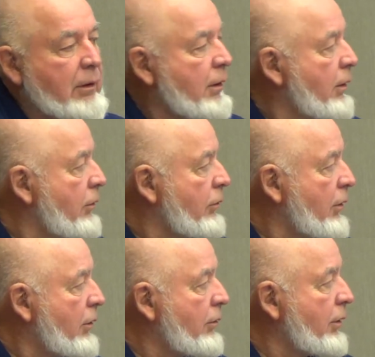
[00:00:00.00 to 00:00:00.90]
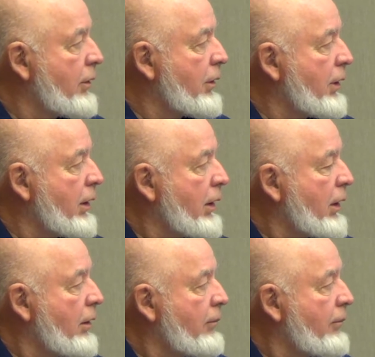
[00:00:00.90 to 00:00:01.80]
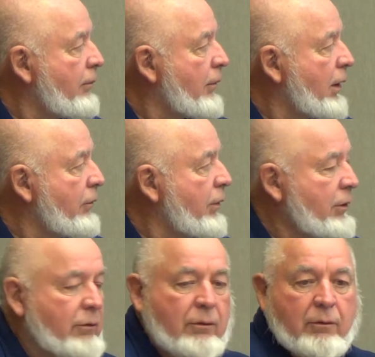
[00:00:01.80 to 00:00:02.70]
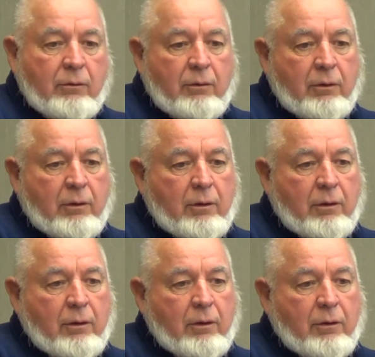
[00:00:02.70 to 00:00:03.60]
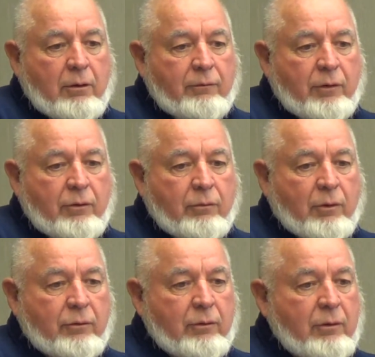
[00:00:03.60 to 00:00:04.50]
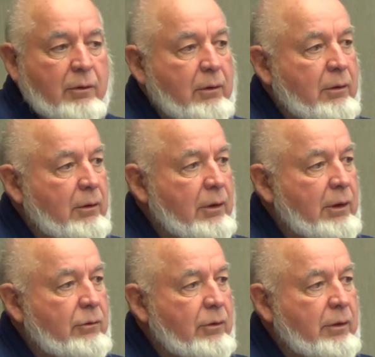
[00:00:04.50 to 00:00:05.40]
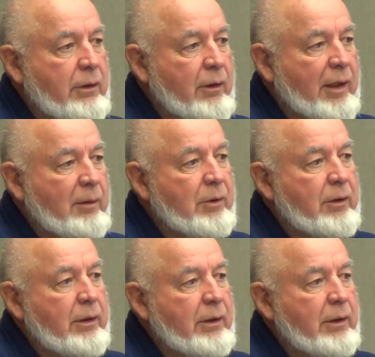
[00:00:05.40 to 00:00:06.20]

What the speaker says: So I went to the University of Washington Engineering Library, and